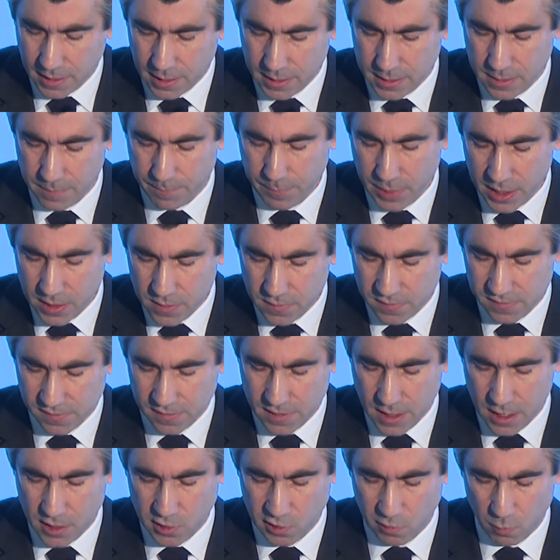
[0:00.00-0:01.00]
in a
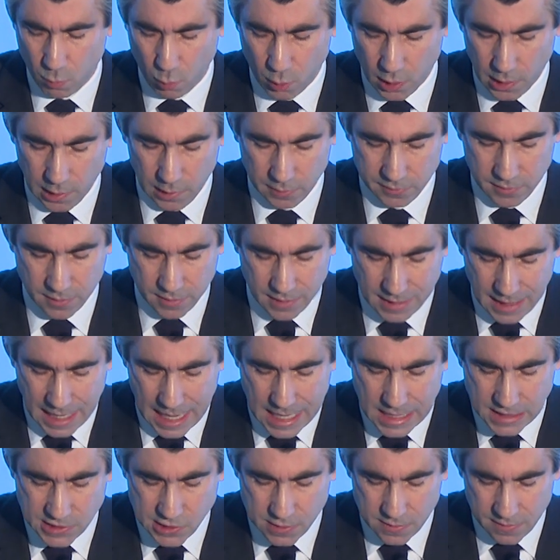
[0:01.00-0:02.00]
post-Snowden world that the
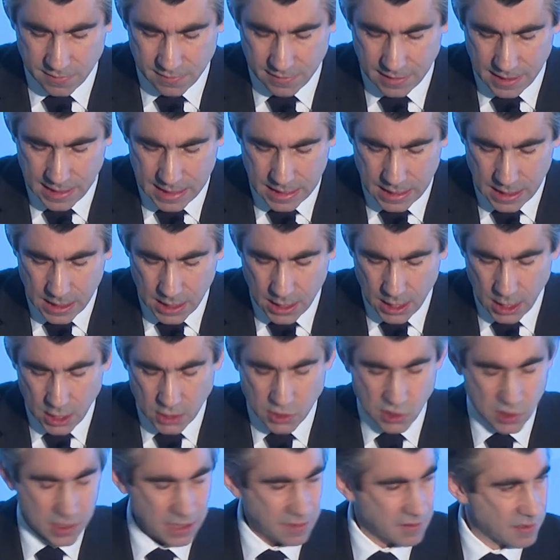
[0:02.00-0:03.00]
agency
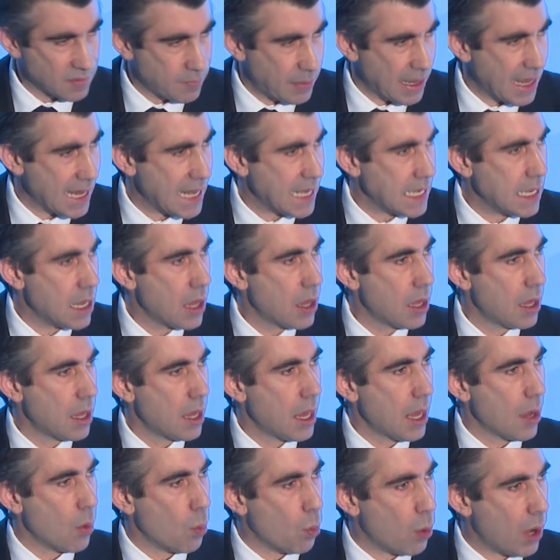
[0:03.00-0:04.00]
should explain
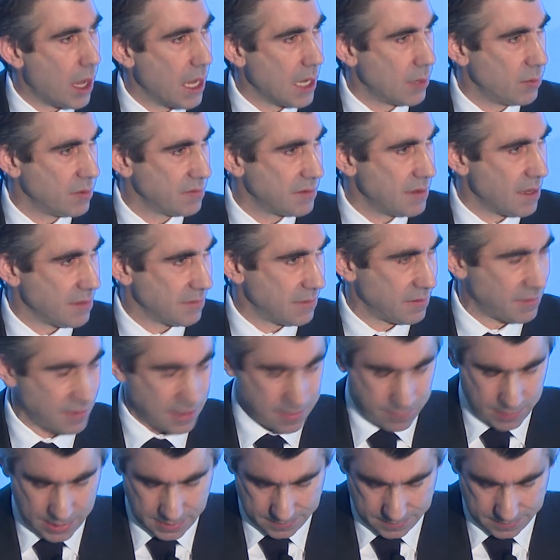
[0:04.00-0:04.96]
why it was necessary.